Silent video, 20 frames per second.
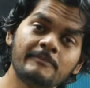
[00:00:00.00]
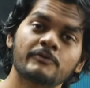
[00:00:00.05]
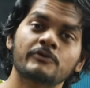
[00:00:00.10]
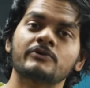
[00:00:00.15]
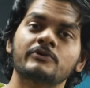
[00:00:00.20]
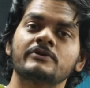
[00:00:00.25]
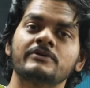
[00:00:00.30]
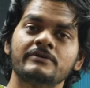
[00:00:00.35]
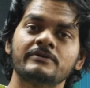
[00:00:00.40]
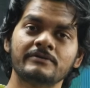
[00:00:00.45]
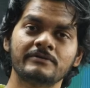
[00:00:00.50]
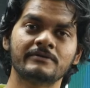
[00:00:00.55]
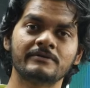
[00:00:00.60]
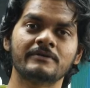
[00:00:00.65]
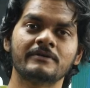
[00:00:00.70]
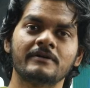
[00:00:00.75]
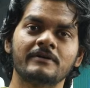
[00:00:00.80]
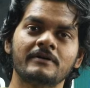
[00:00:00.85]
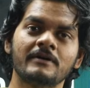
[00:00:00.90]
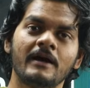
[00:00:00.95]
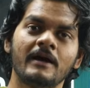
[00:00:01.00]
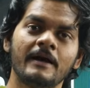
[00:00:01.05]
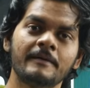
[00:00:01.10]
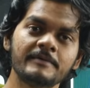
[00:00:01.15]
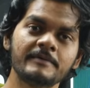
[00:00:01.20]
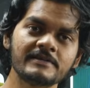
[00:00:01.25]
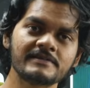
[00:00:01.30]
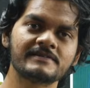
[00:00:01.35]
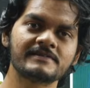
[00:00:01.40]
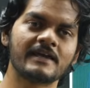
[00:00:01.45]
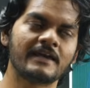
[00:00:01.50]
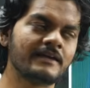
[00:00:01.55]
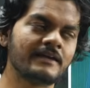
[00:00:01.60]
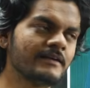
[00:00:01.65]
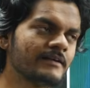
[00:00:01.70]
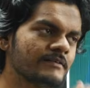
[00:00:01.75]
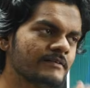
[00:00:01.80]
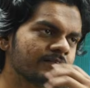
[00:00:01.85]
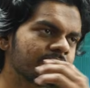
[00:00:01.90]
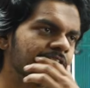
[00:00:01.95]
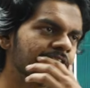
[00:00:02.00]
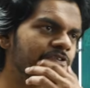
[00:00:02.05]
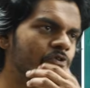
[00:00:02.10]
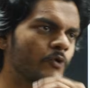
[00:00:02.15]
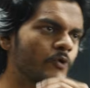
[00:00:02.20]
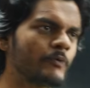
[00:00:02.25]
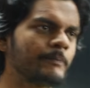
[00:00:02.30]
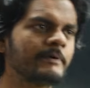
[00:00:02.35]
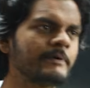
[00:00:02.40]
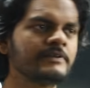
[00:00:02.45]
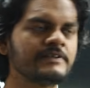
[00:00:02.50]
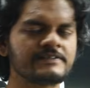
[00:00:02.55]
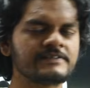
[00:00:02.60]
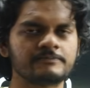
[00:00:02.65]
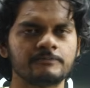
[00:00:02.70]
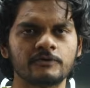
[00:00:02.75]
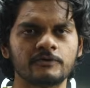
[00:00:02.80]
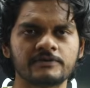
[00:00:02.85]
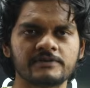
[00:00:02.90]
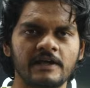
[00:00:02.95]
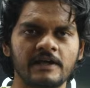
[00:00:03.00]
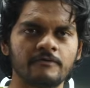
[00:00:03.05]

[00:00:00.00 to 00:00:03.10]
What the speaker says: book. I'm just saying, just open these books.